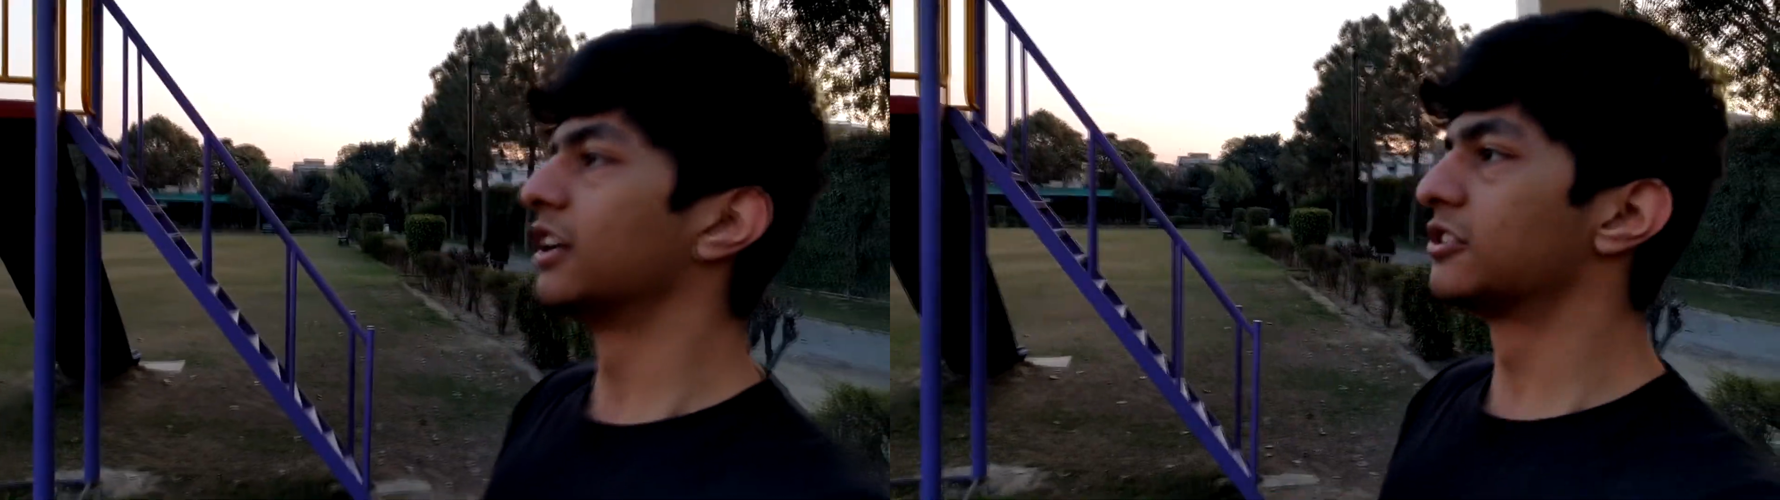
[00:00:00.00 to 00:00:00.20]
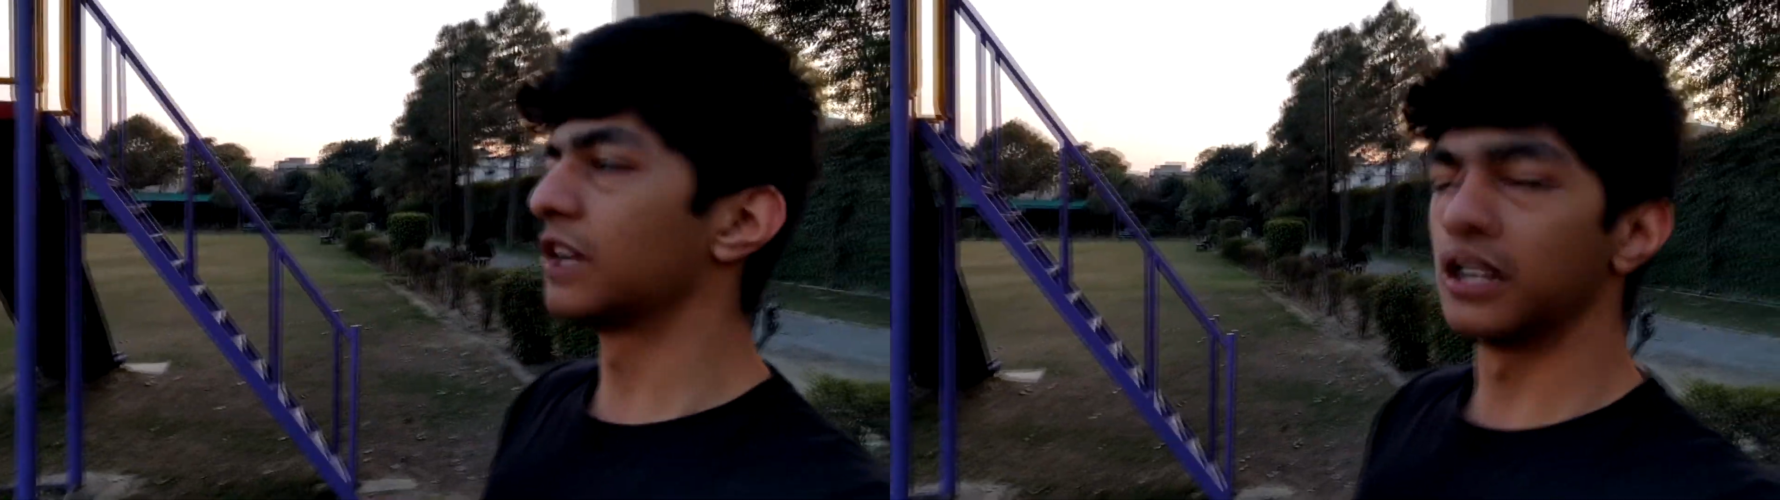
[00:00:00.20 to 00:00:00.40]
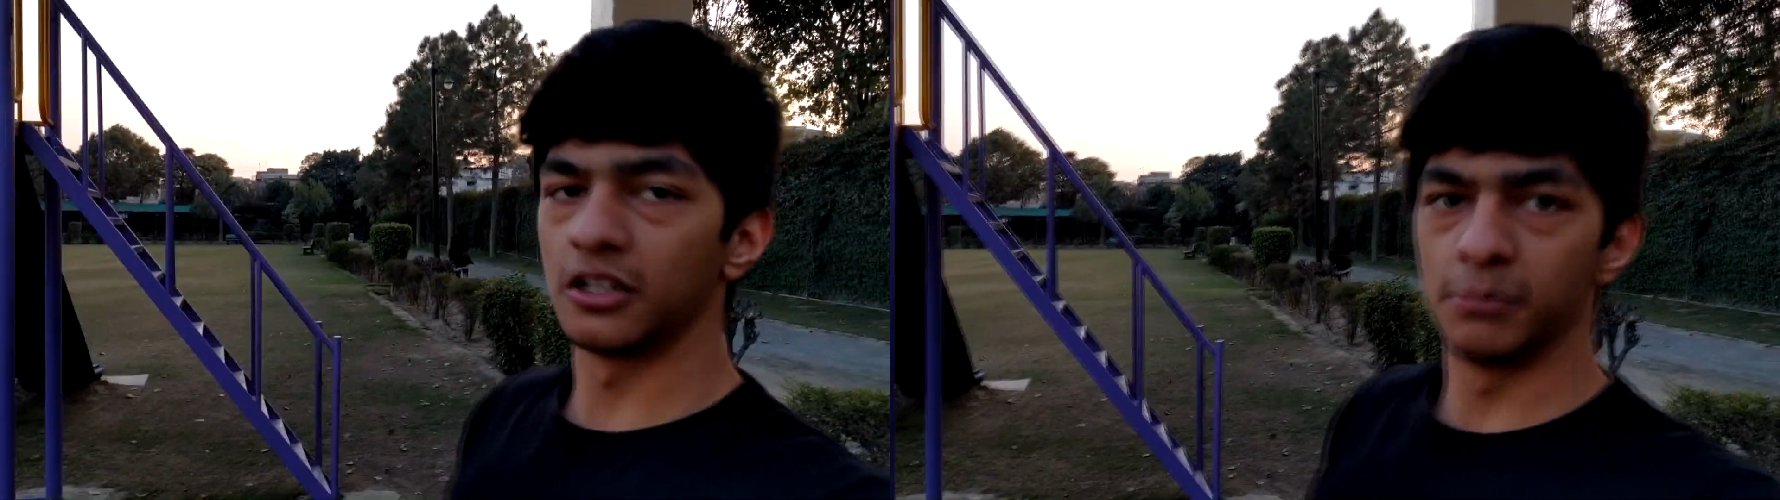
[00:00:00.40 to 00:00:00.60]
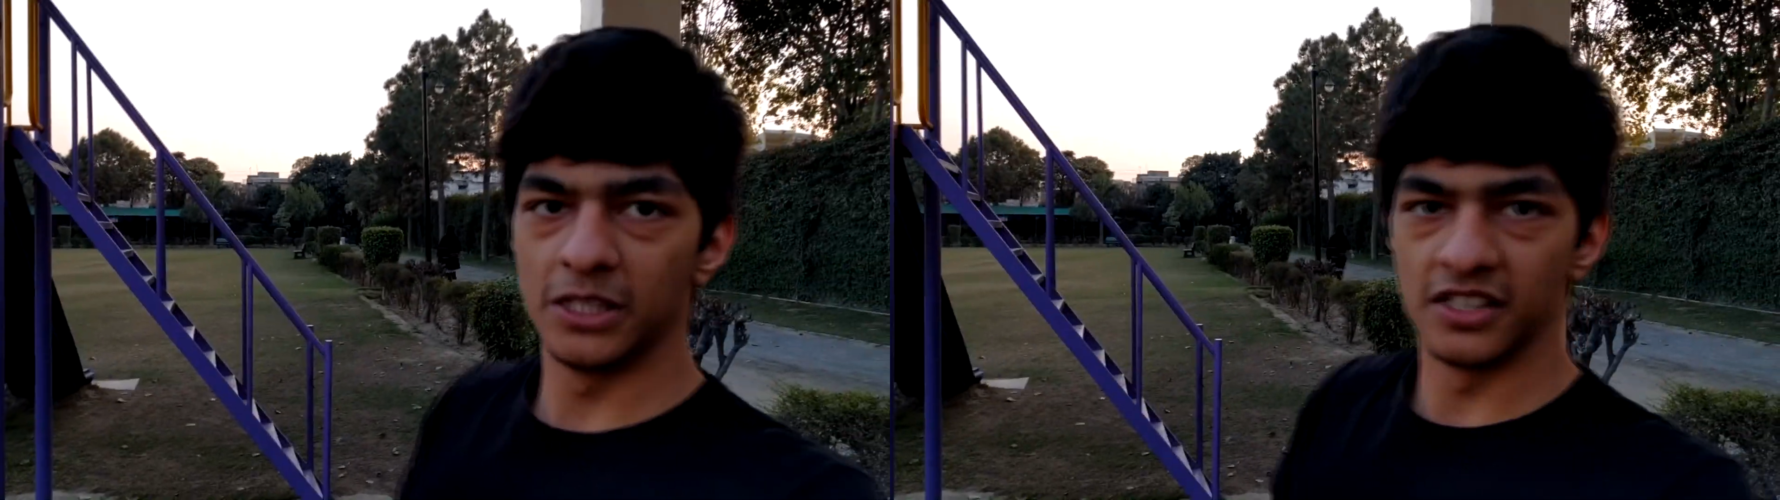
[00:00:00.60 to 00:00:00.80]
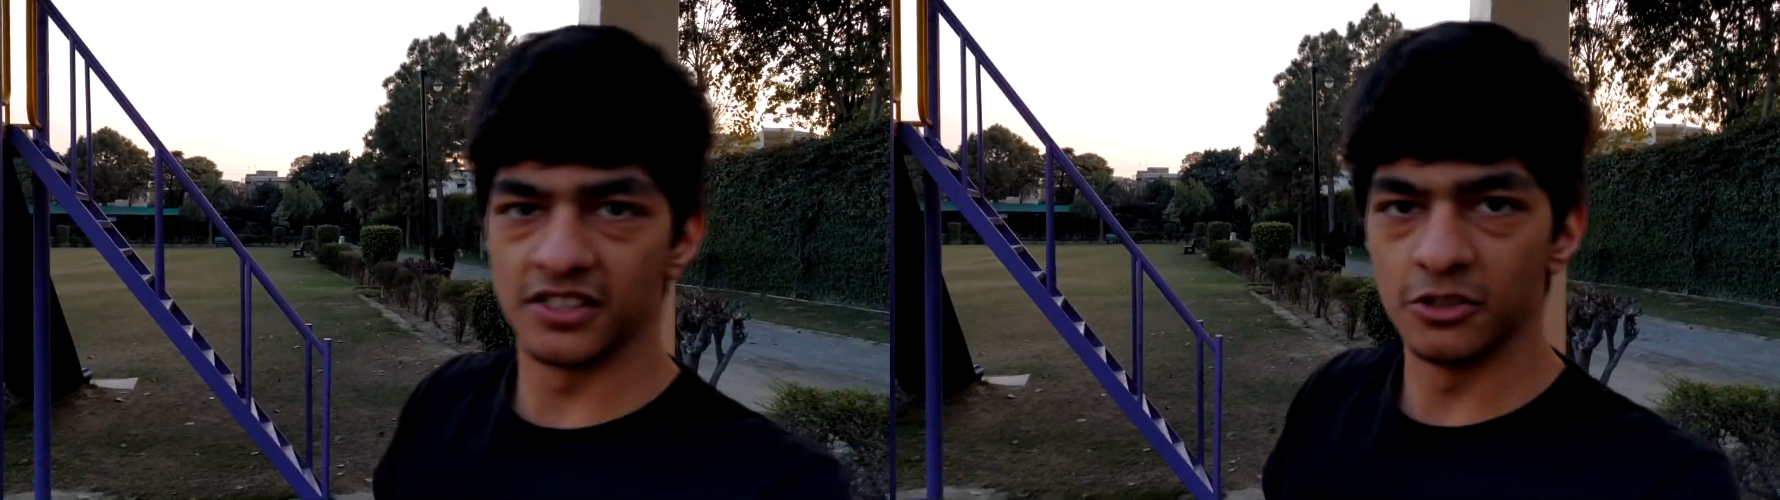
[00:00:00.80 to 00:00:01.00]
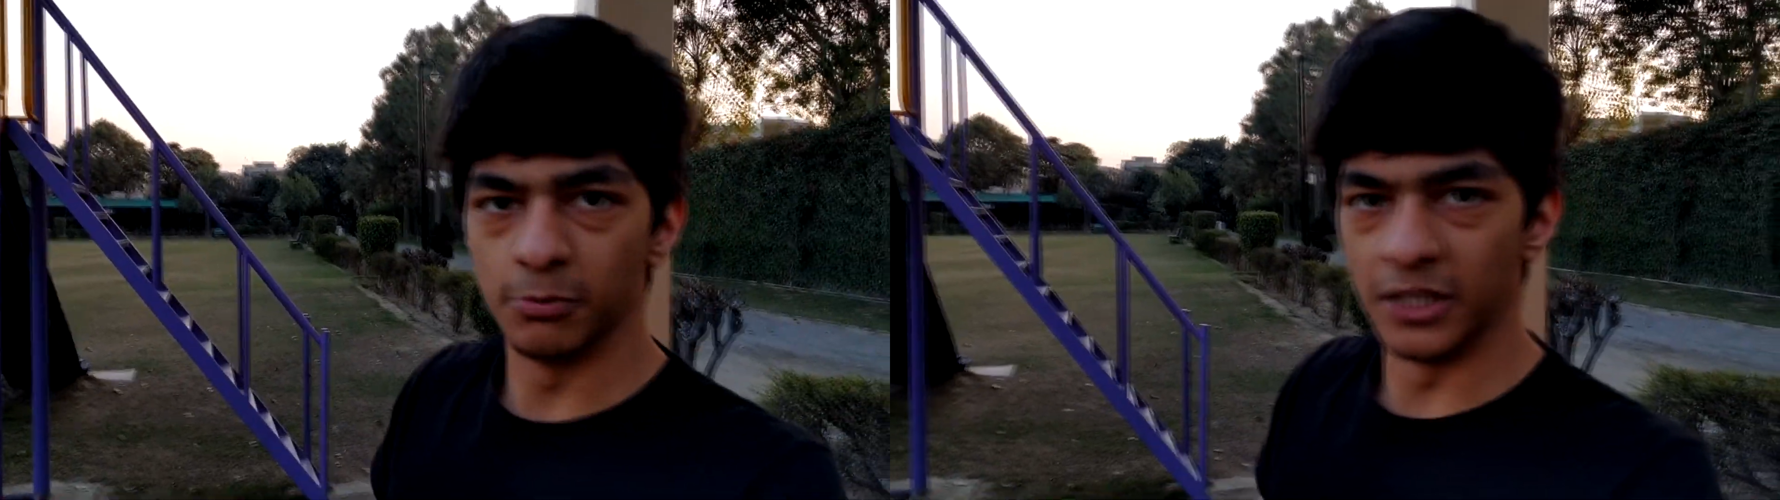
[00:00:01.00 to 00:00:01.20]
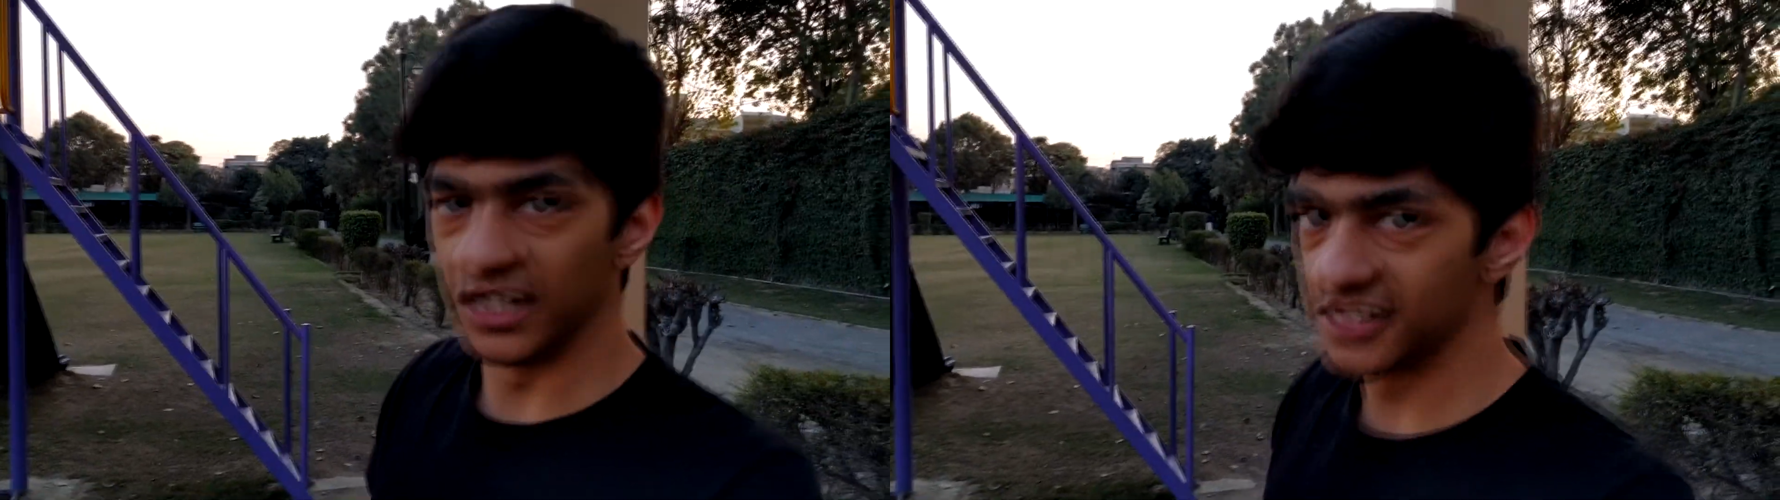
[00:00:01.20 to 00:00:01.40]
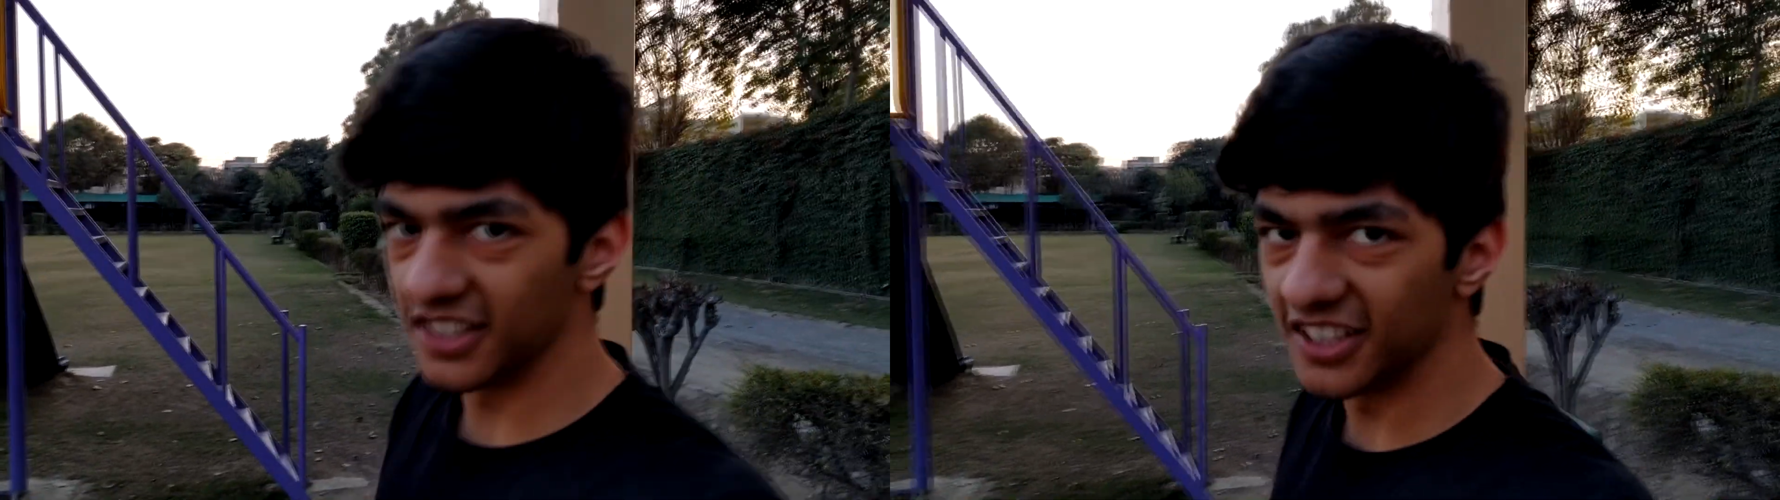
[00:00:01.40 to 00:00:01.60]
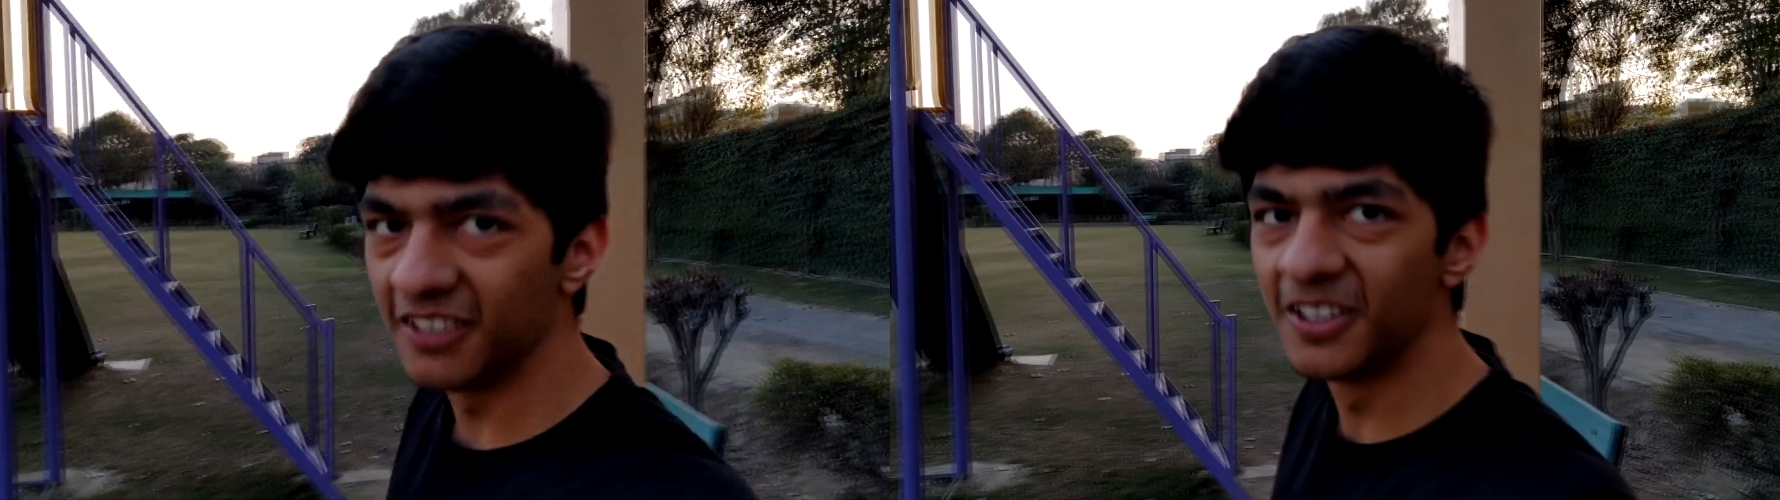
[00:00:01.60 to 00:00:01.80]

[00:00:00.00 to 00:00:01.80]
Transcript: Try not to be this stupid next time.